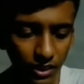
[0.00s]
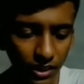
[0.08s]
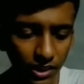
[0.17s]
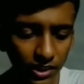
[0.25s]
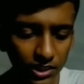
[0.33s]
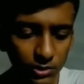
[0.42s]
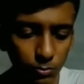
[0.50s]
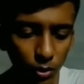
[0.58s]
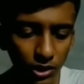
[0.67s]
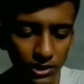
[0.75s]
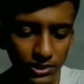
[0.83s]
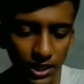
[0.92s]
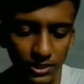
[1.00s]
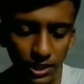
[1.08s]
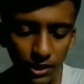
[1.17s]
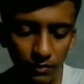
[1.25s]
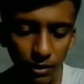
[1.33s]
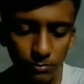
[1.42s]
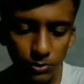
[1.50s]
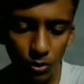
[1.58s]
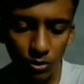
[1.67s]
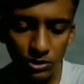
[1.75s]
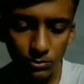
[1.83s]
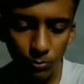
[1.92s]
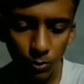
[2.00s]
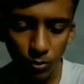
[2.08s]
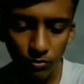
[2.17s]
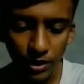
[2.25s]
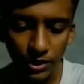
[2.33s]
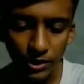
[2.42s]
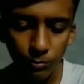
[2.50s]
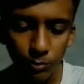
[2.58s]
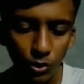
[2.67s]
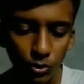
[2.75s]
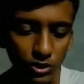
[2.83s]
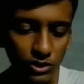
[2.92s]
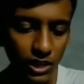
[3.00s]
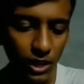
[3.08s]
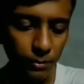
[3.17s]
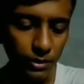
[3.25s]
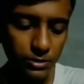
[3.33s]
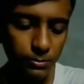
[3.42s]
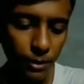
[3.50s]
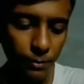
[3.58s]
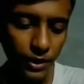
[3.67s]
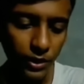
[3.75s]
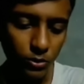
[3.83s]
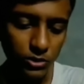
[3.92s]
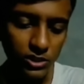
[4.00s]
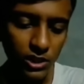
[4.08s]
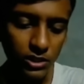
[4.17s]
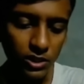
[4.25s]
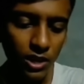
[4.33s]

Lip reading: It is small in size and develops on sporophyte. It produces gametes by mitosis.